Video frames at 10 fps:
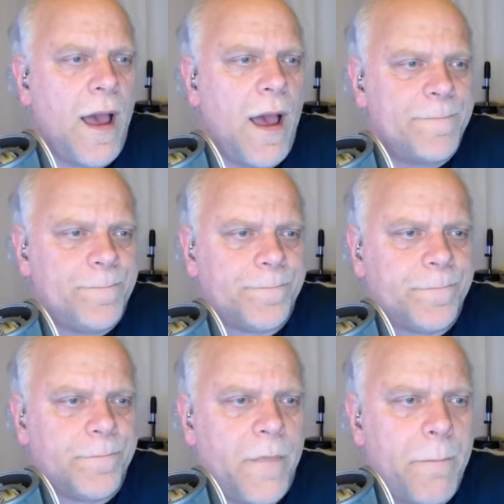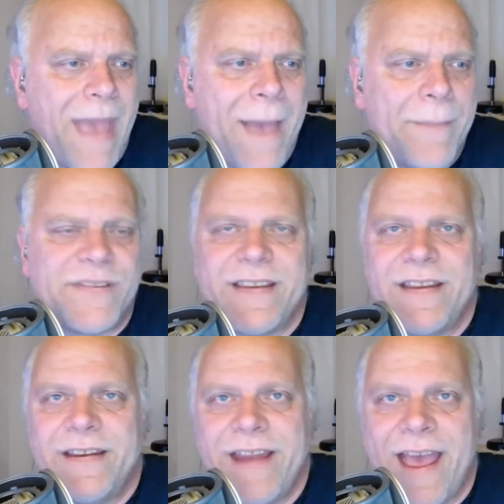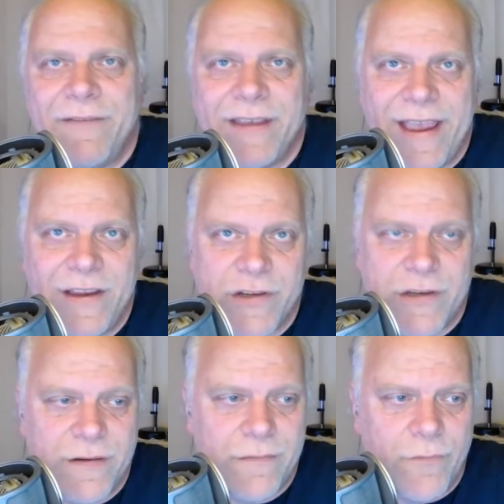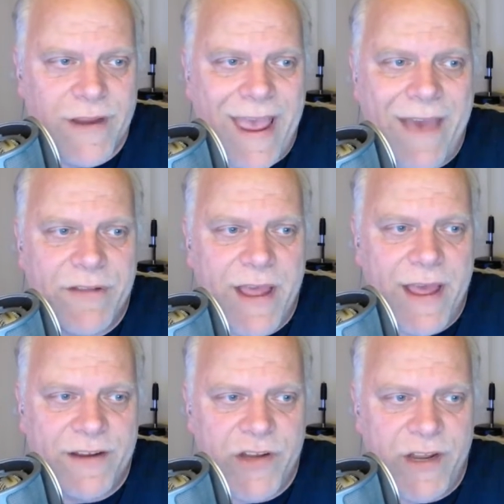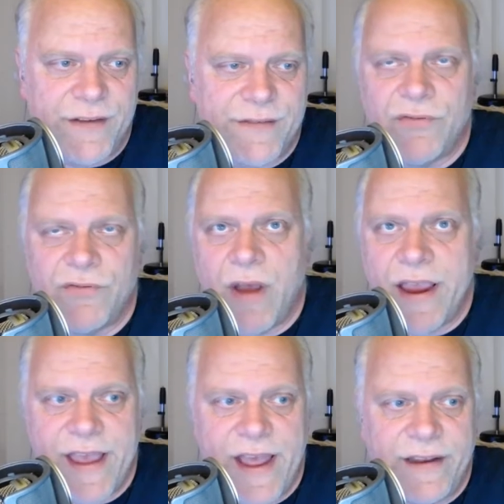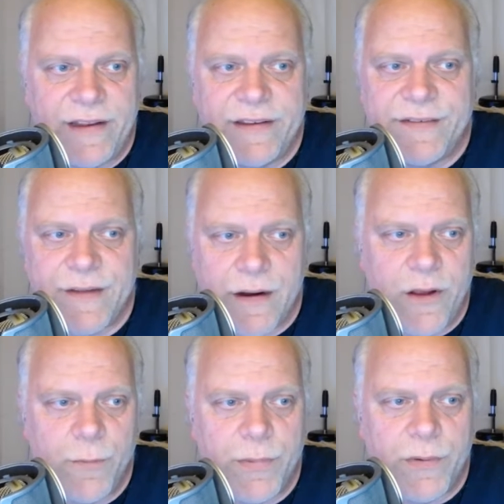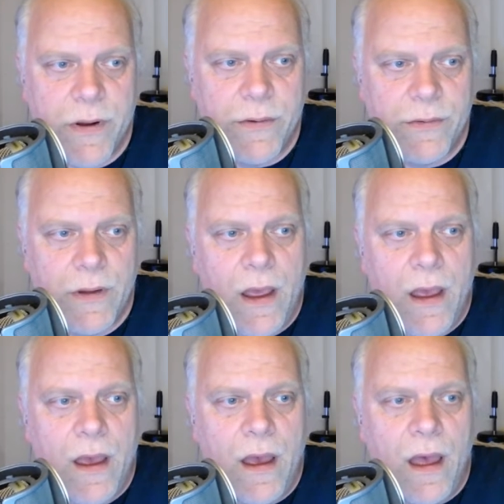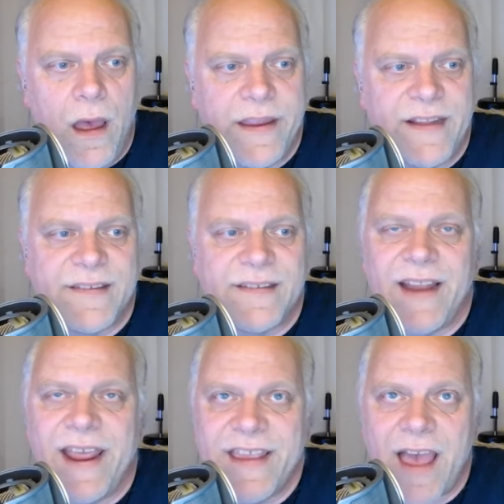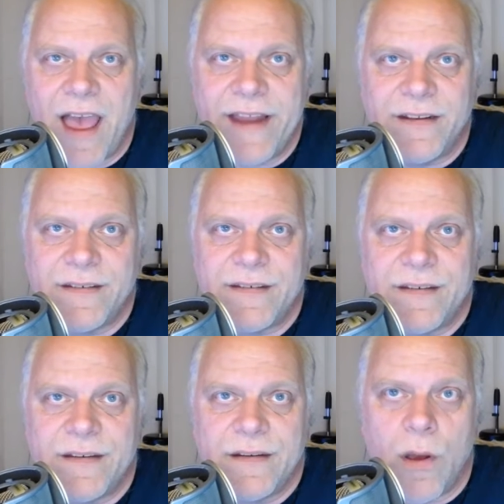Um, maps navigation, which I haven't had a chance to try yet, at least not on the open road, uh, gets lane guidance.